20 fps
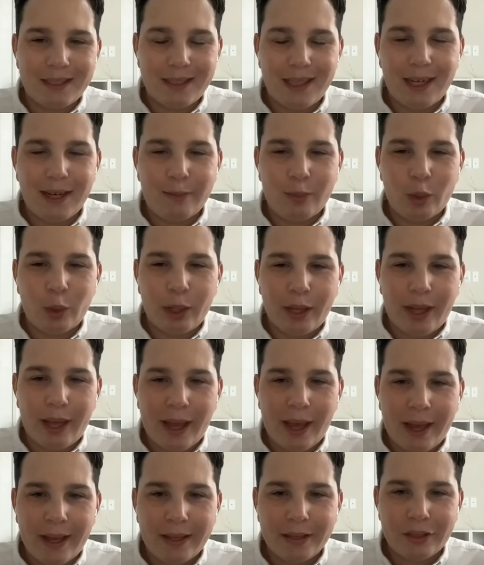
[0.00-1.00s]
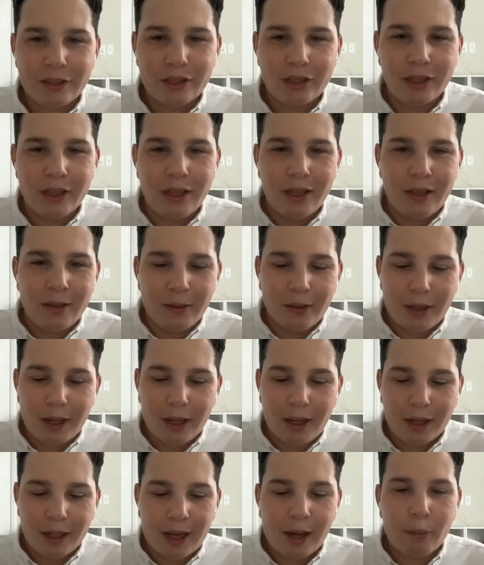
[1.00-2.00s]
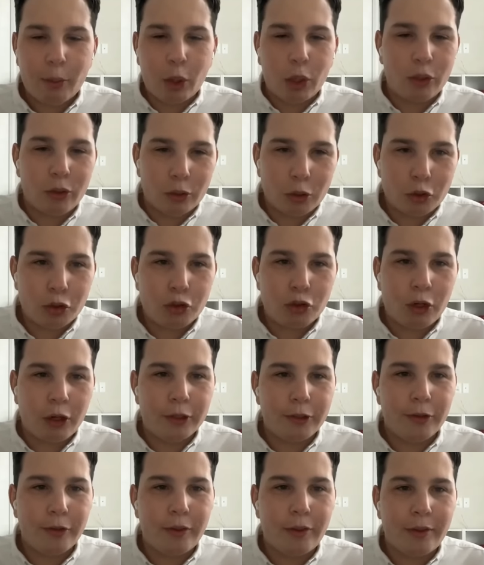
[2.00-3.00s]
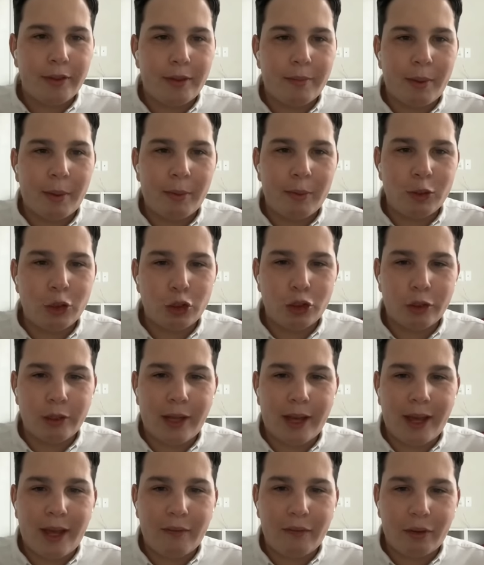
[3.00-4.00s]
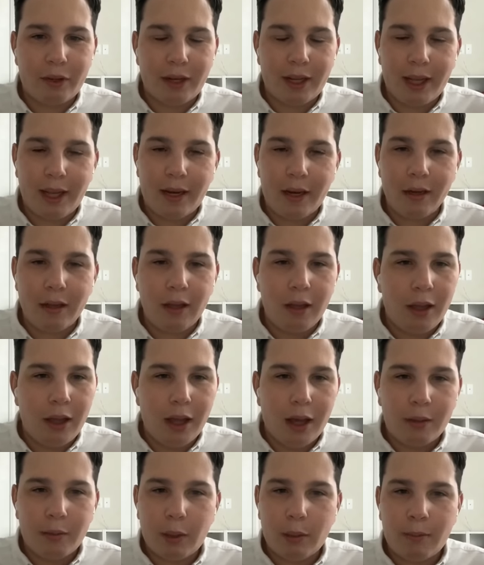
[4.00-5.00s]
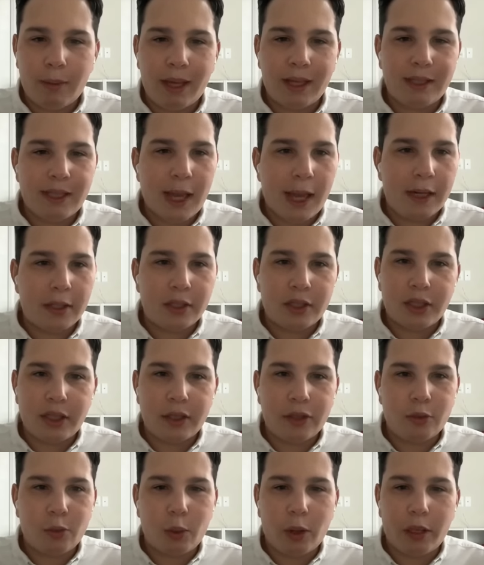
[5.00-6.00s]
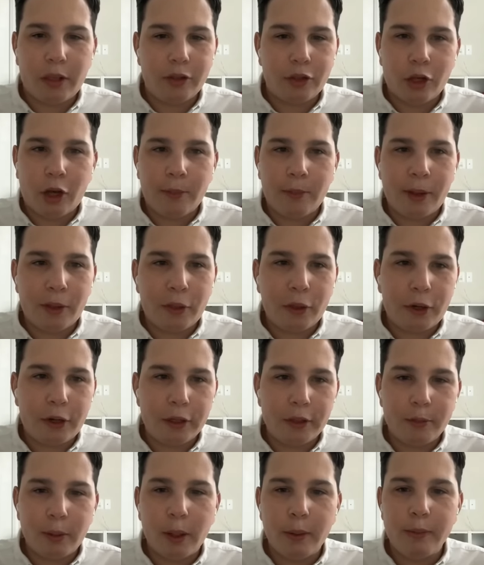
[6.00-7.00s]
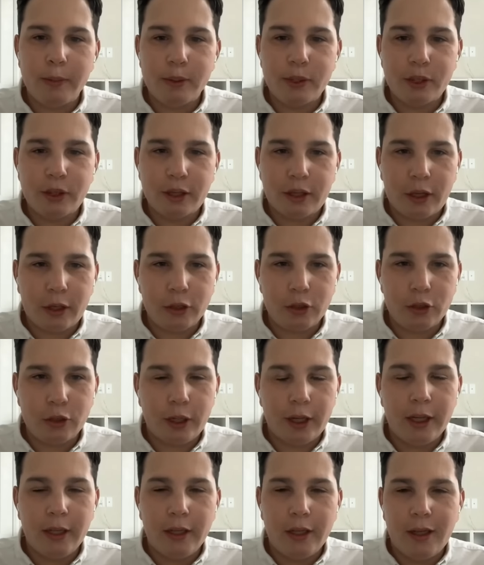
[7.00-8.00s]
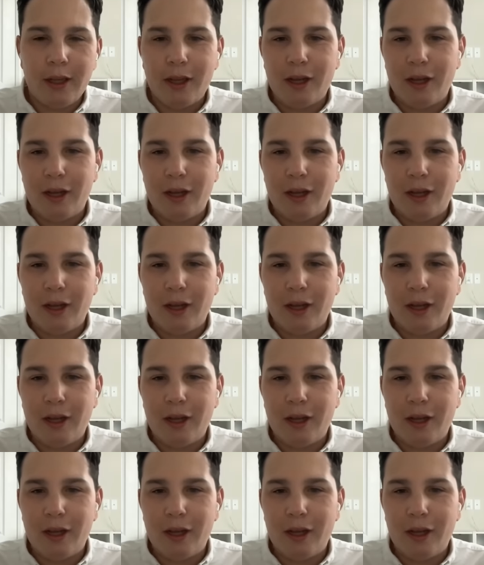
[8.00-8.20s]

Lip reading: NCAA has come on a little stronger than they maybe should have. And I mean, man, Tennessee is one of the top athletic departments in the country.